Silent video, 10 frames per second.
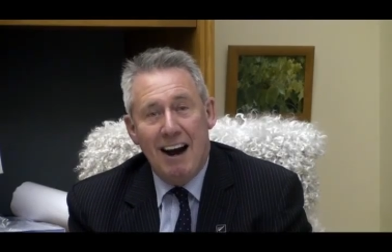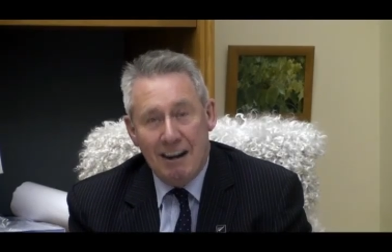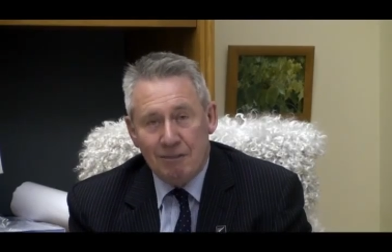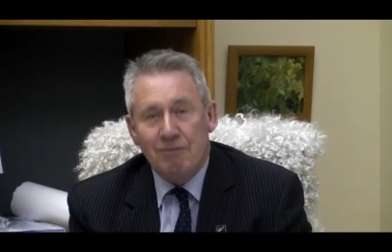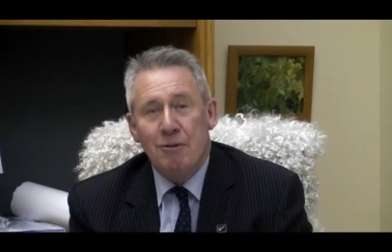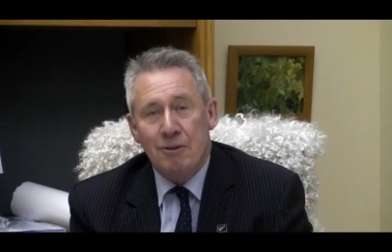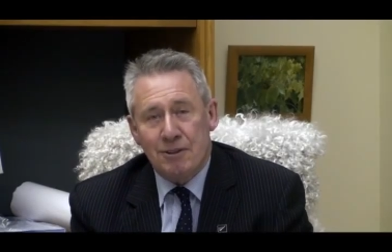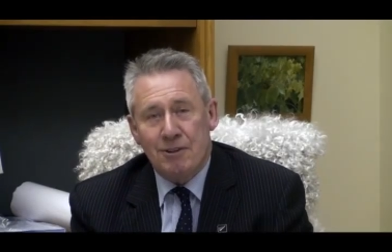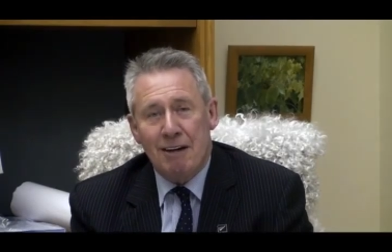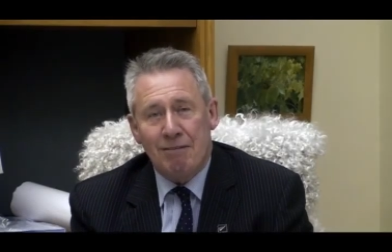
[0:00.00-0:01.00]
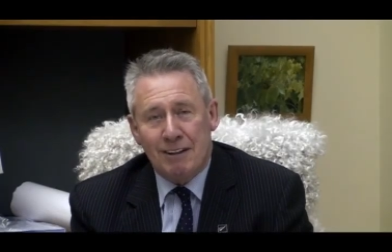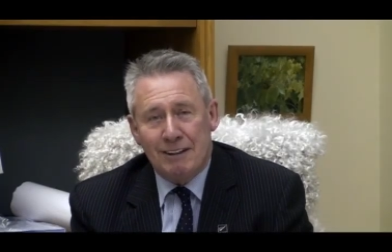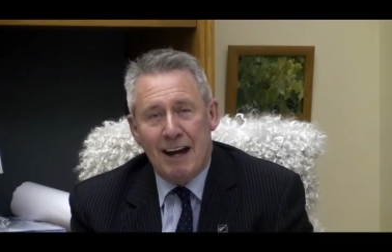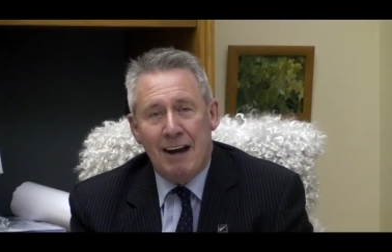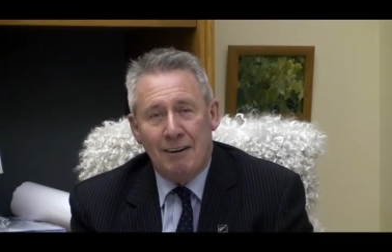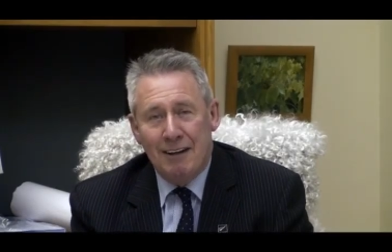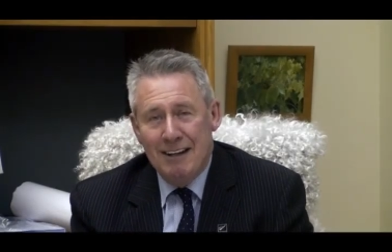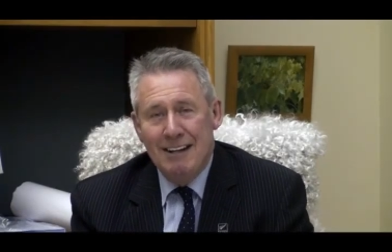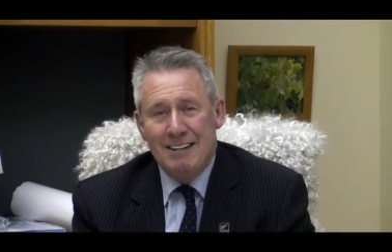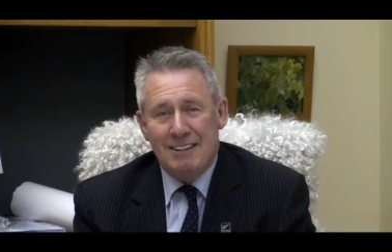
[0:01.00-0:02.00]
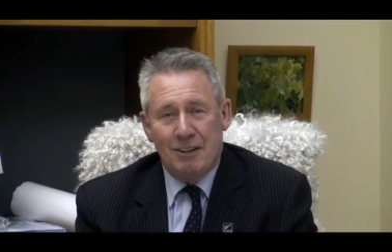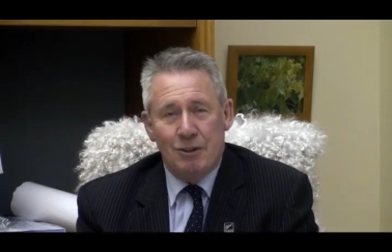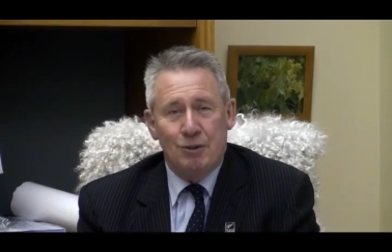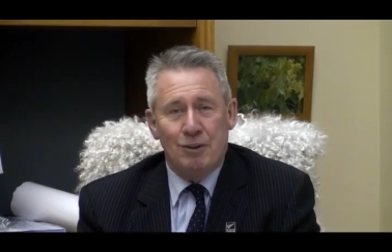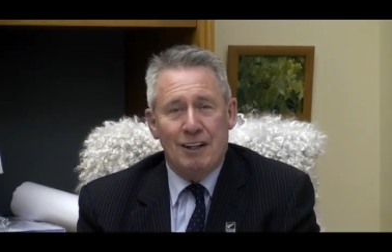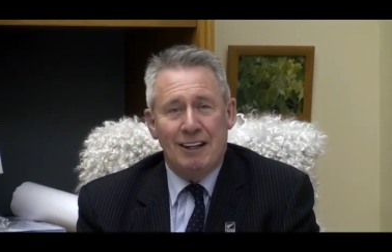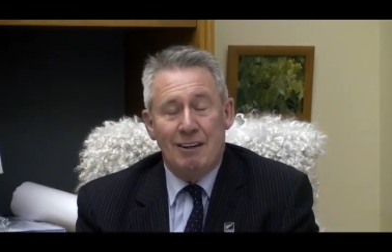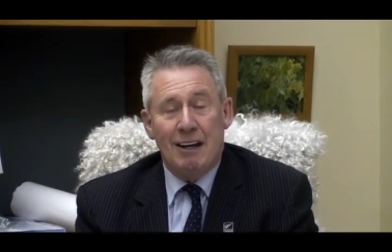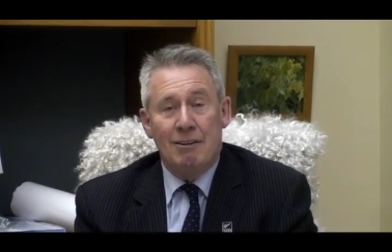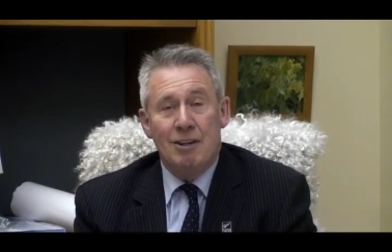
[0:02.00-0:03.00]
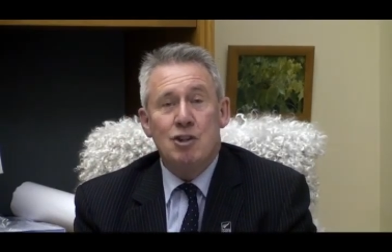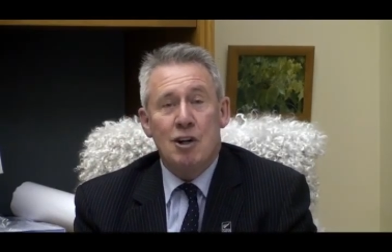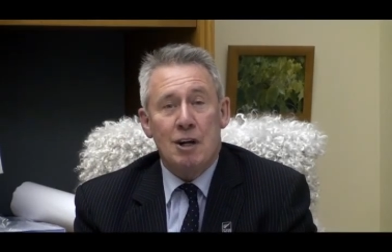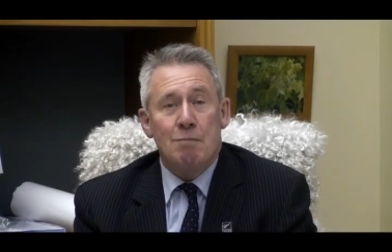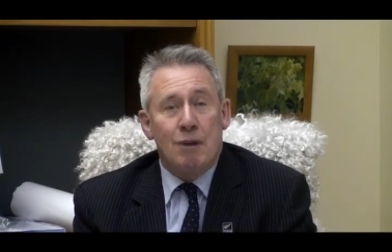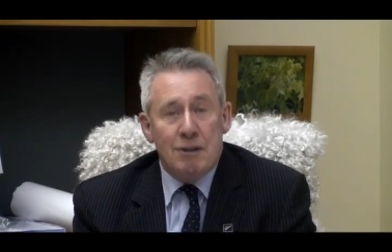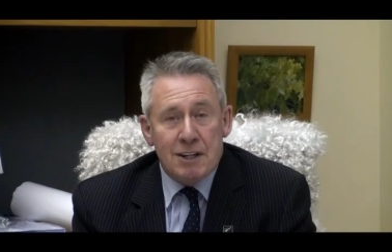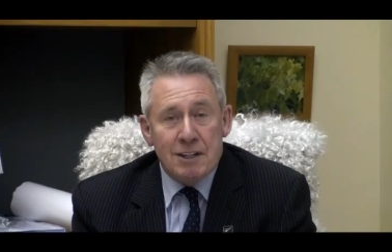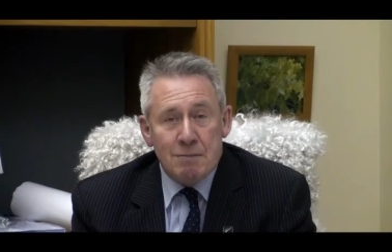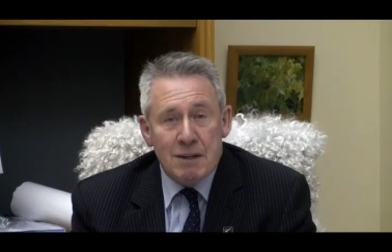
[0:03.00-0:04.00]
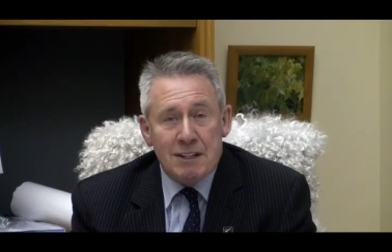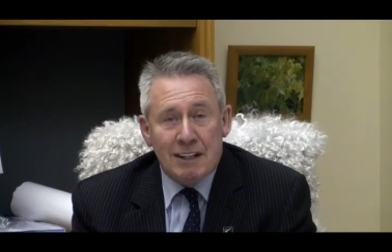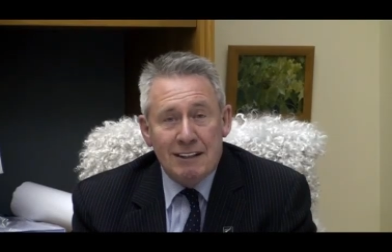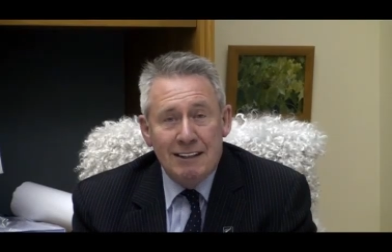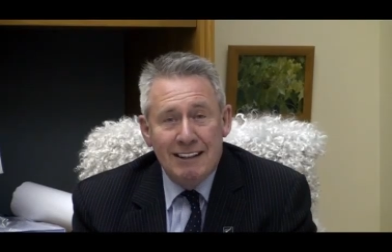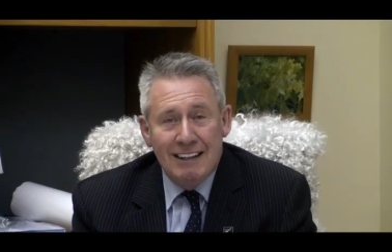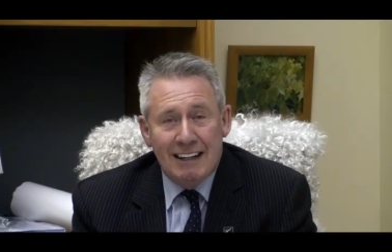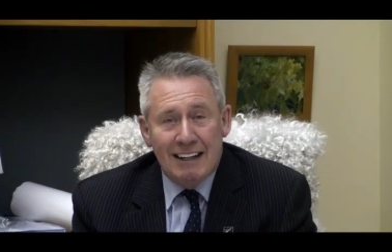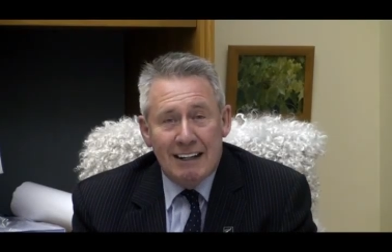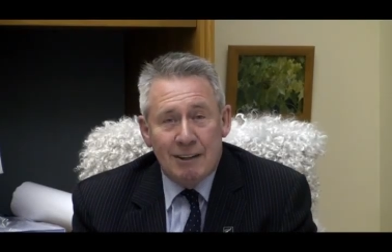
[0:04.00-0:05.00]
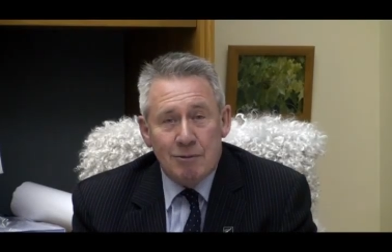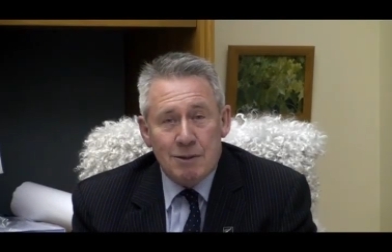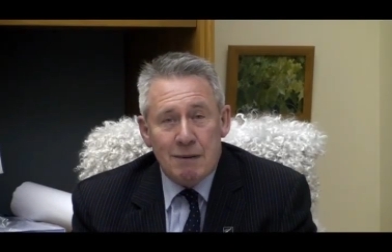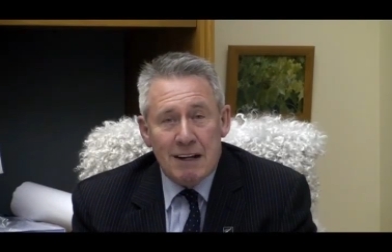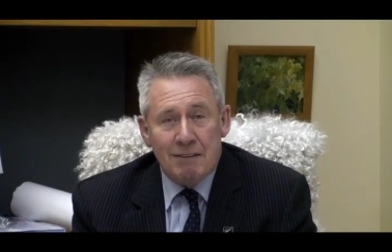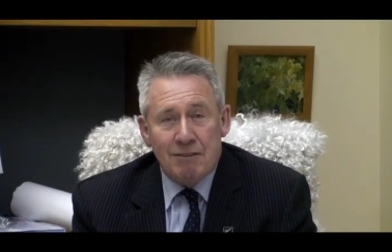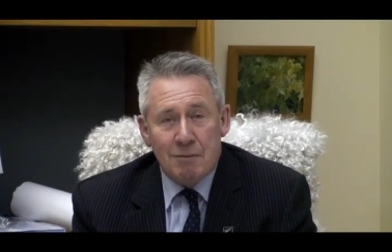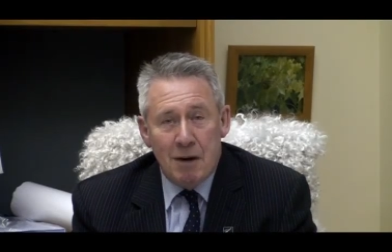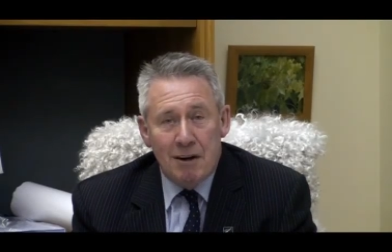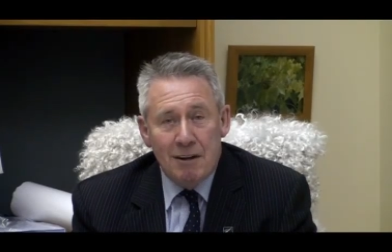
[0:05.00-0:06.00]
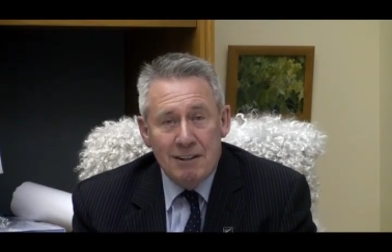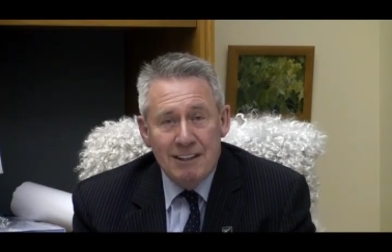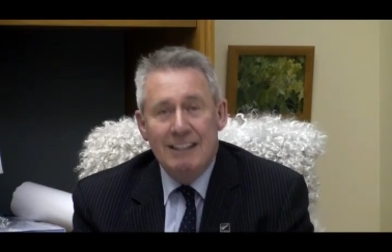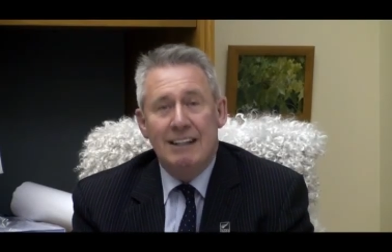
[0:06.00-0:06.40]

I look forward to travelling down to the initially a protest meeting uh, that was planned for tomorrow,